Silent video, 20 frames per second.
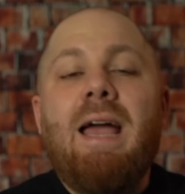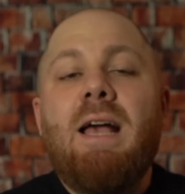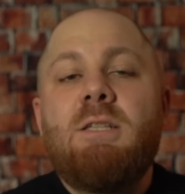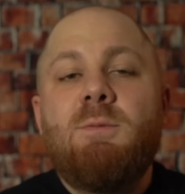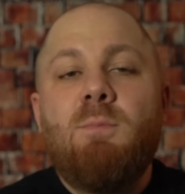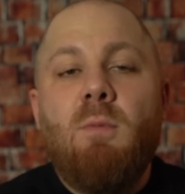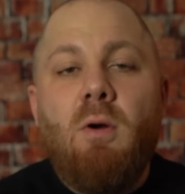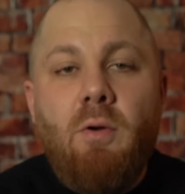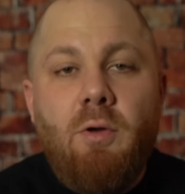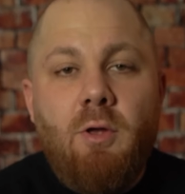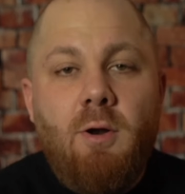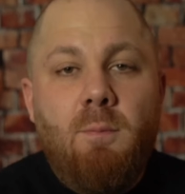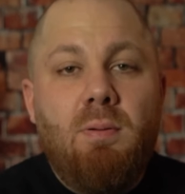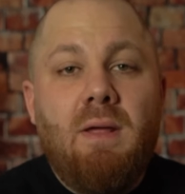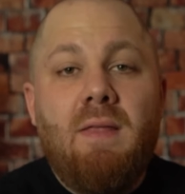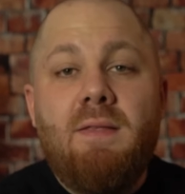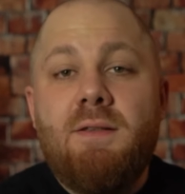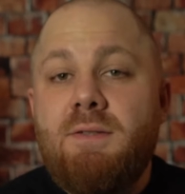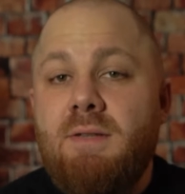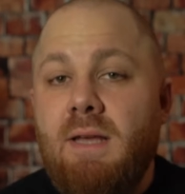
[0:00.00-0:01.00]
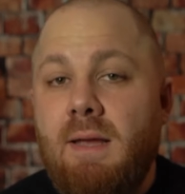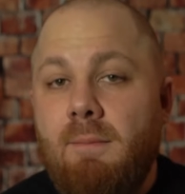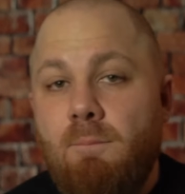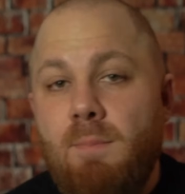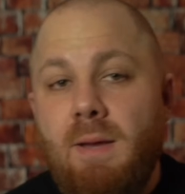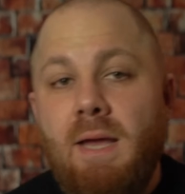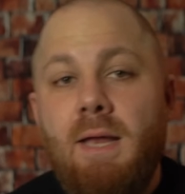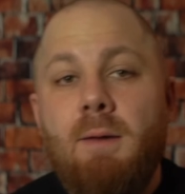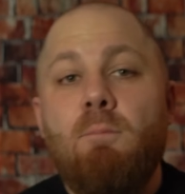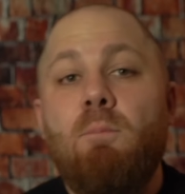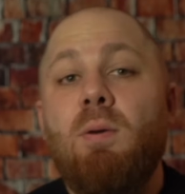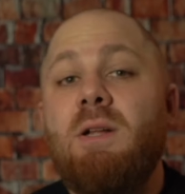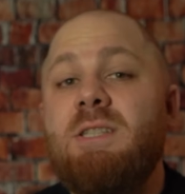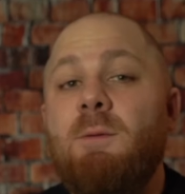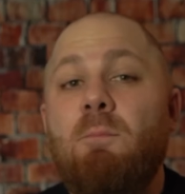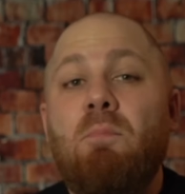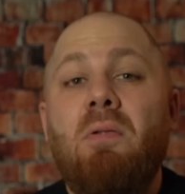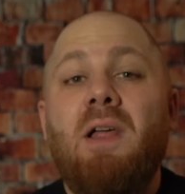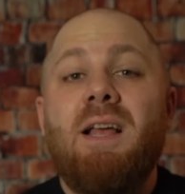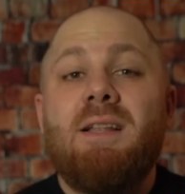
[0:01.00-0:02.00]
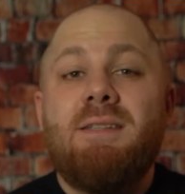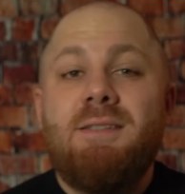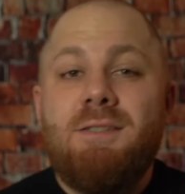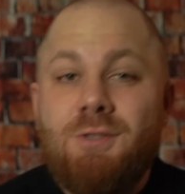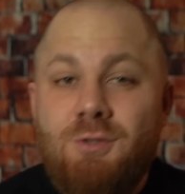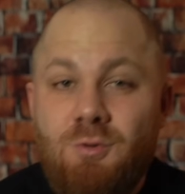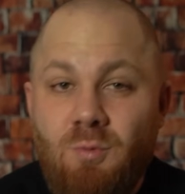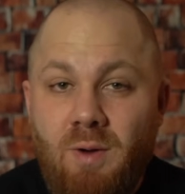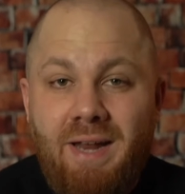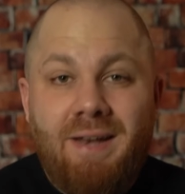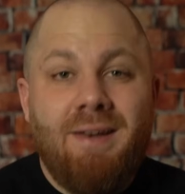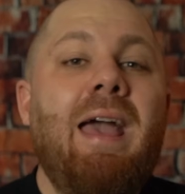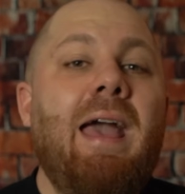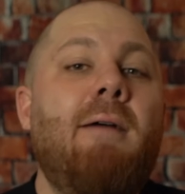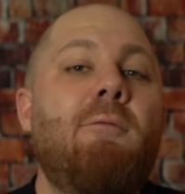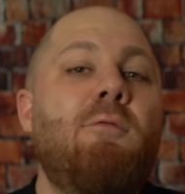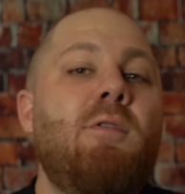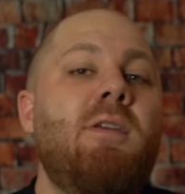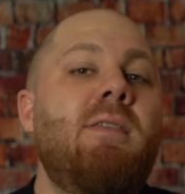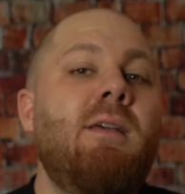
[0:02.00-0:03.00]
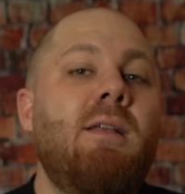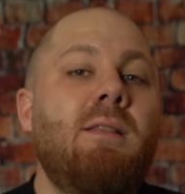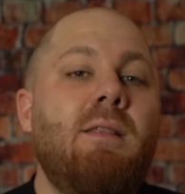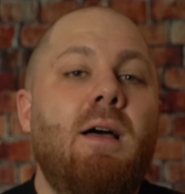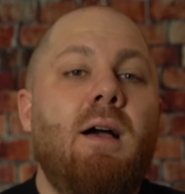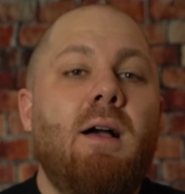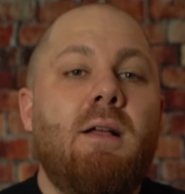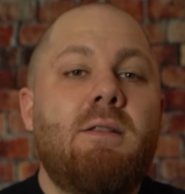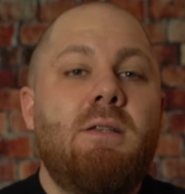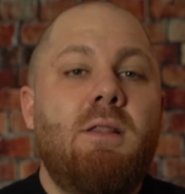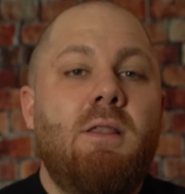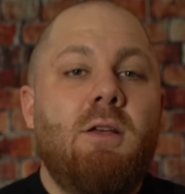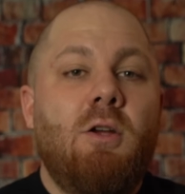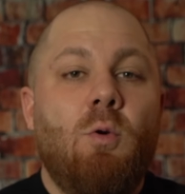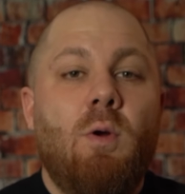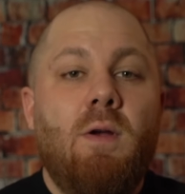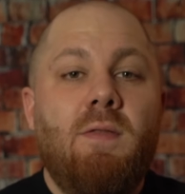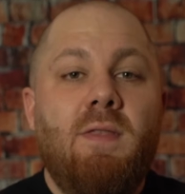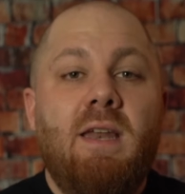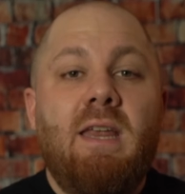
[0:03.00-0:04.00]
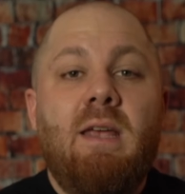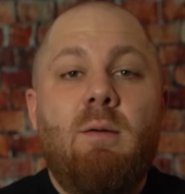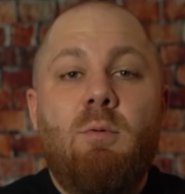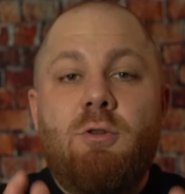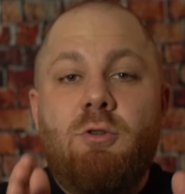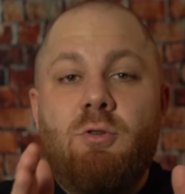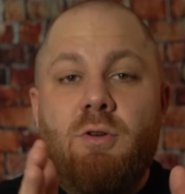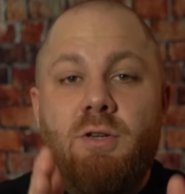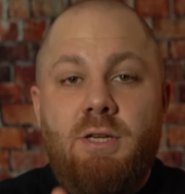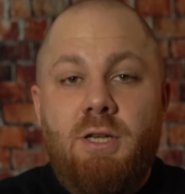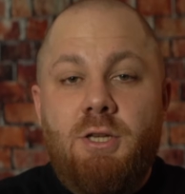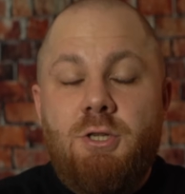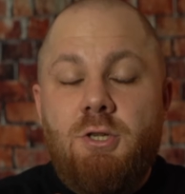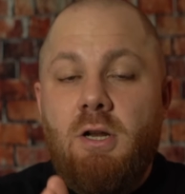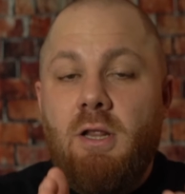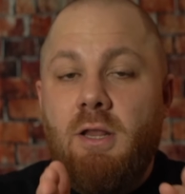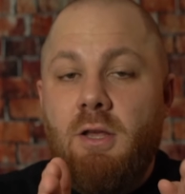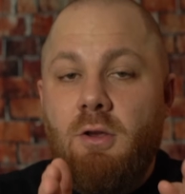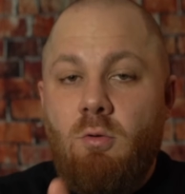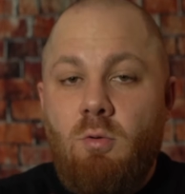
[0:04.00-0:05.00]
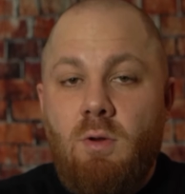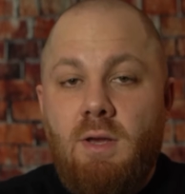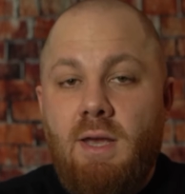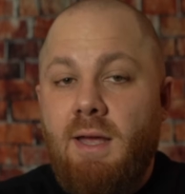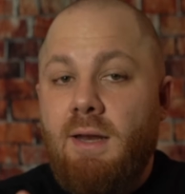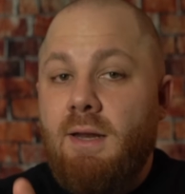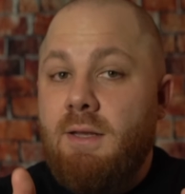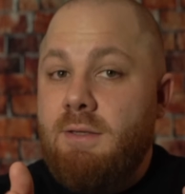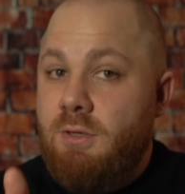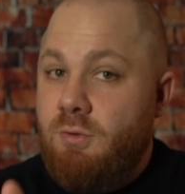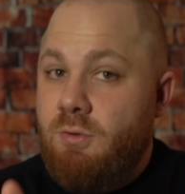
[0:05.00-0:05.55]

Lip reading: asked Mario to play the same beat, but to play it straight. Everything locked to the grid that he would traditionally create as a